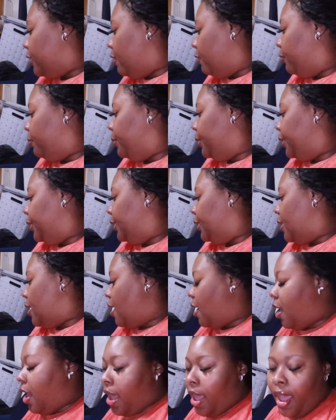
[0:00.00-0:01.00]
that would be
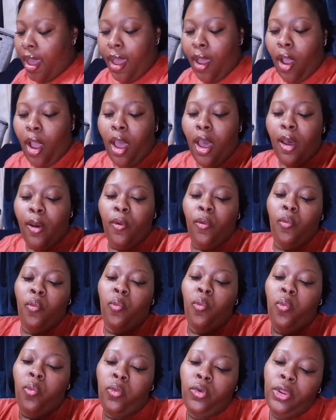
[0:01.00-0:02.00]
a,
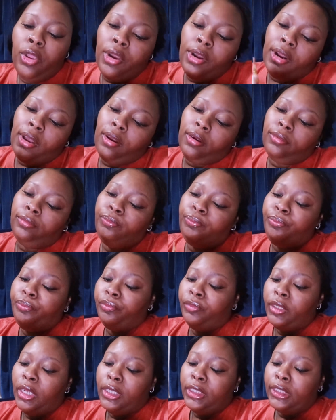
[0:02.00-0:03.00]
a you know,
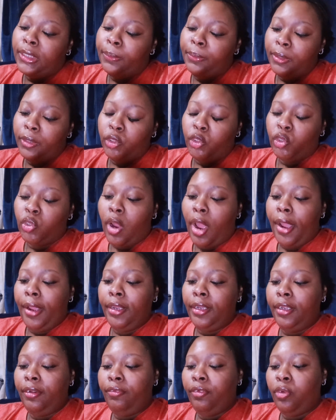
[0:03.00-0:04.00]
something to try.
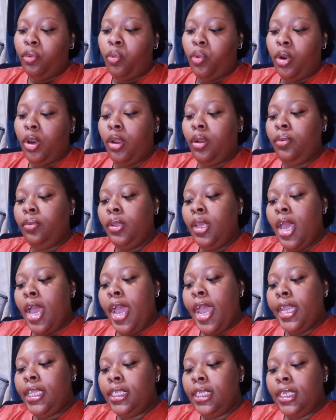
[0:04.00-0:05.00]
Give it a whirl.
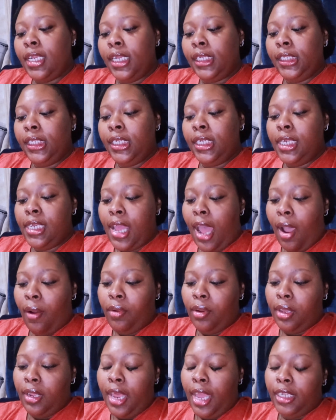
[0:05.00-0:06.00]
And then I did get
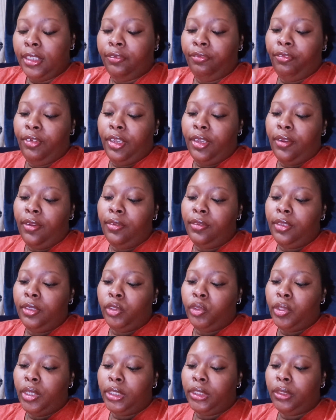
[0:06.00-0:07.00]
Hourglass Veil, the
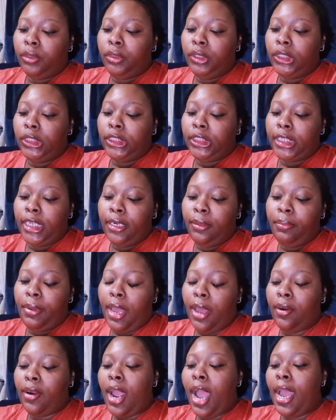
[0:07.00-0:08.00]
translucent setting
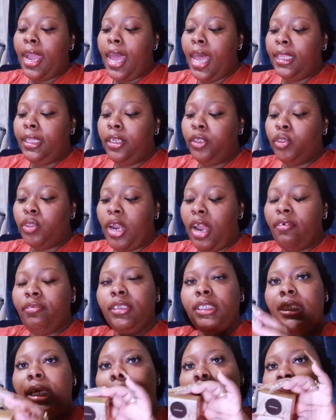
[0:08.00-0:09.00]
powder. I got the travel
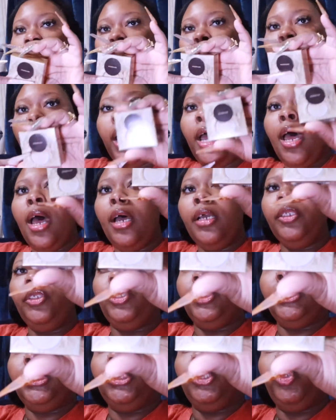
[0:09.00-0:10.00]
size
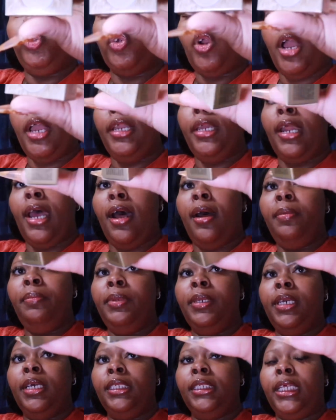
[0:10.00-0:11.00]
just to try it out
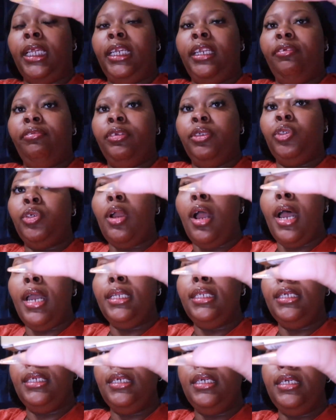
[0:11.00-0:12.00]
because I never
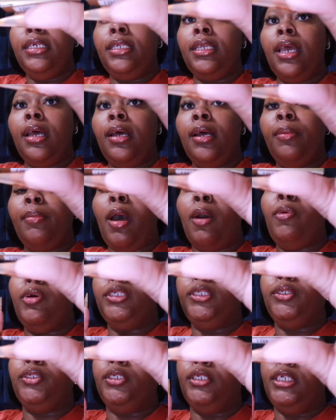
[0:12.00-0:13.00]
tried it. Um, I was
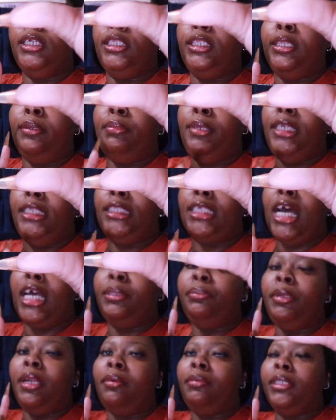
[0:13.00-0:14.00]
going to get the big size,
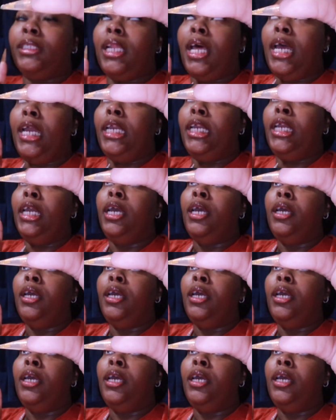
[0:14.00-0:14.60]
but I was like,